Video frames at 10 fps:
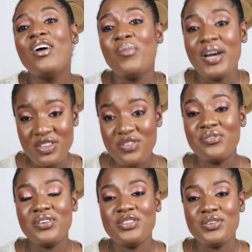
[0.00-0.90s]
my new
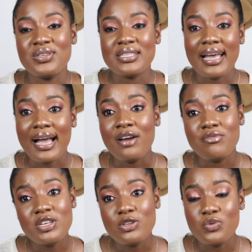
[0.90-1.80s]
videos. Like, I
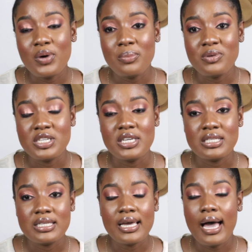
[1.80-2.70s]
really do
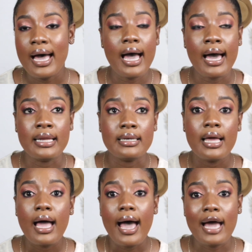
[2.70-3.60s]
appreciate it, and
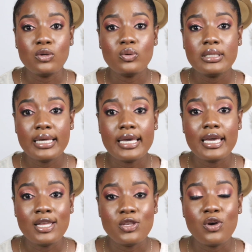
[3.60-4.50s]
I don't
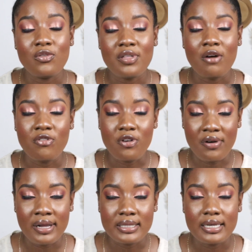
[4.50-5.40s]
take any of that for
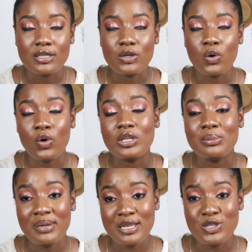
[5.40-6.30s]
granted.
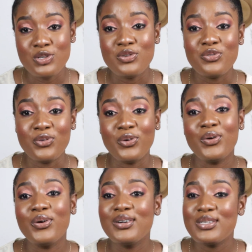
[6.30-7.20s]
God bless you
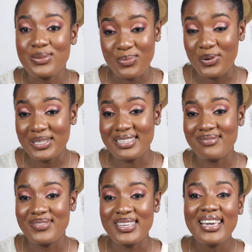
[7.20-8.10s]
for
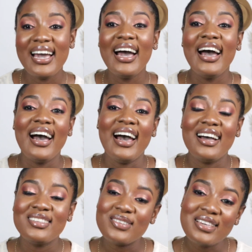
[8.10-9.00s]
supporting me.
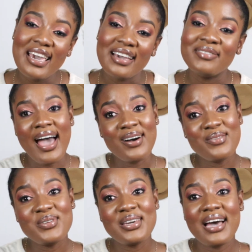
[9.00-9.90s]
And so yeah, I
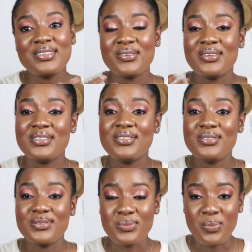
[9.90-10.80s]
hope you guys will continue
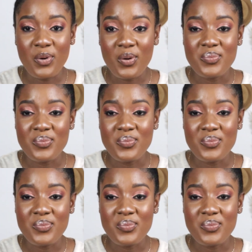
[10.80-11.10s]
to support